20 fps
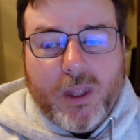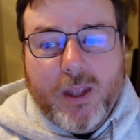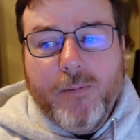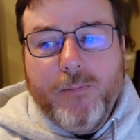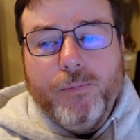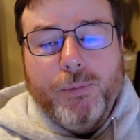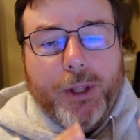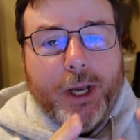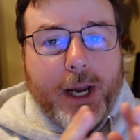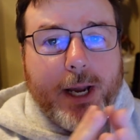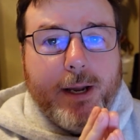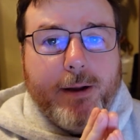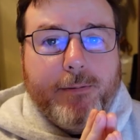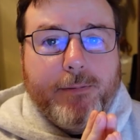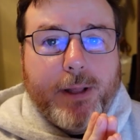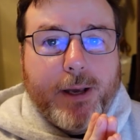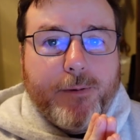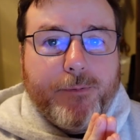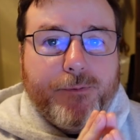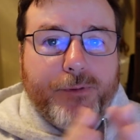
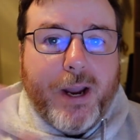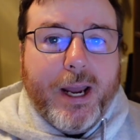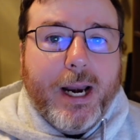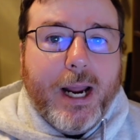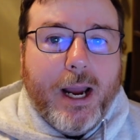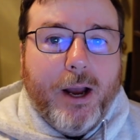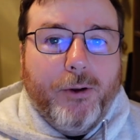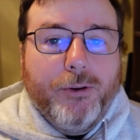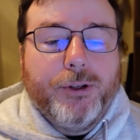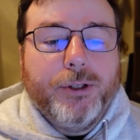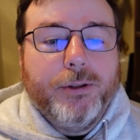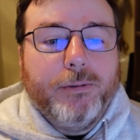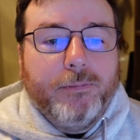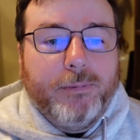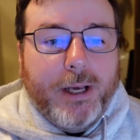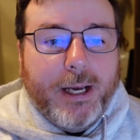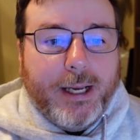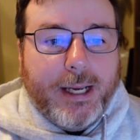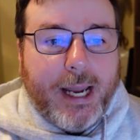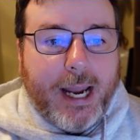they fan out,
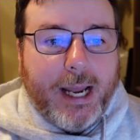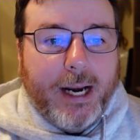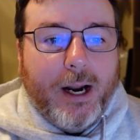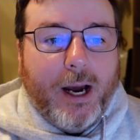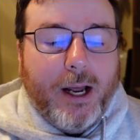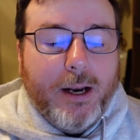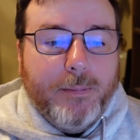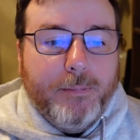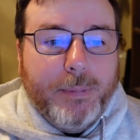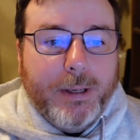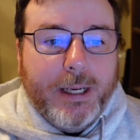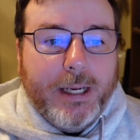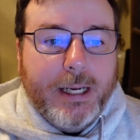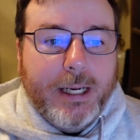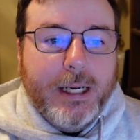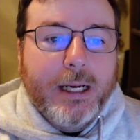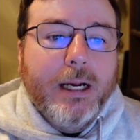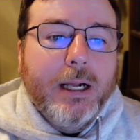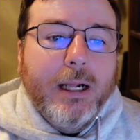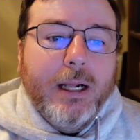they cannot
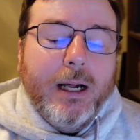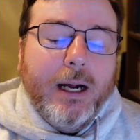be,